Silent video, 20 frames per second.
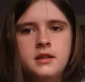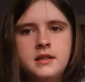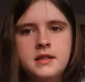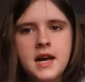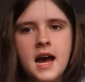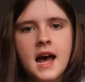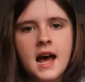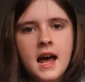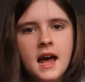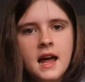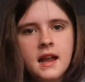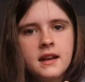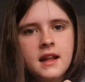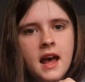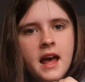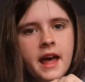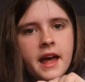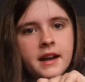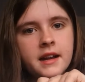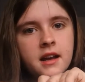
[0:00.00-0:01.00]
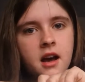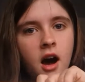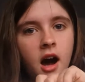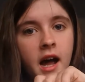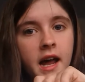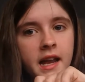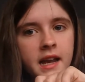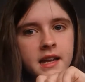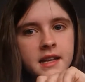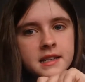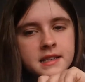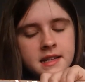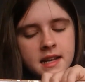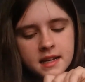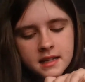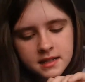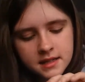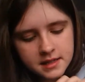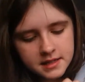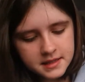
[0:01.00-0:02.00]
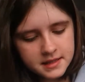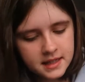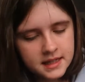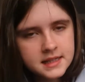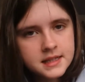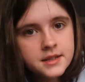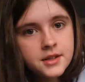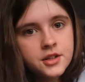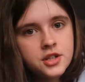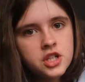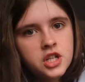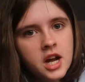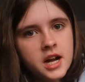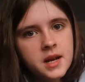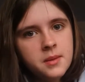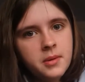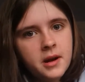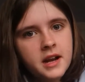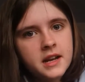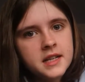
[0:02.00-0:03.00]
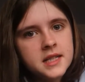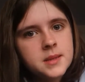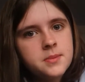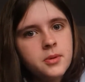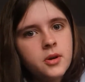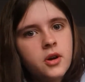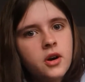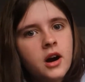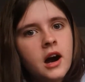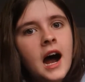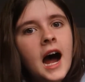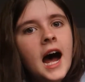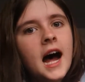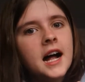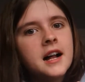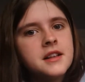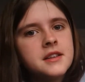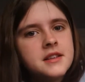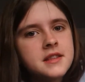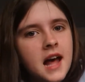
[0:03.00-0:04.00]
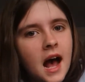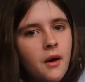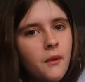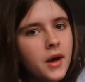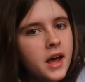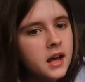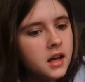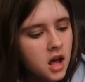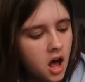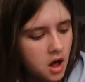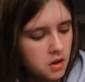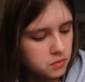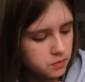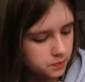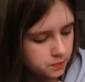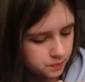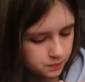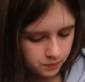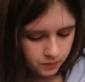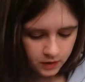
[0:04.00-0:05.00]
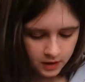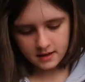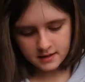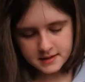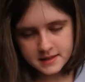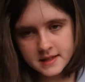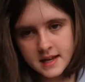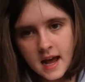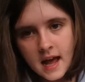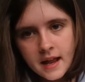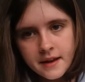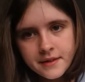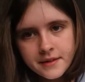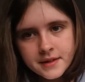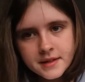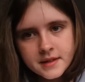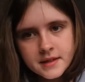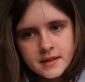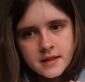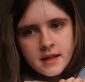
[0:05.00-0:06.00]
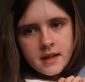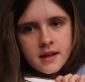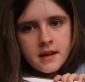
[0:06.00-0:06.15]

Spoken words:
Dan and Kylie's letters, that's Lost Tiny Planet Explorer and That Weird Girl. Here's Dan's,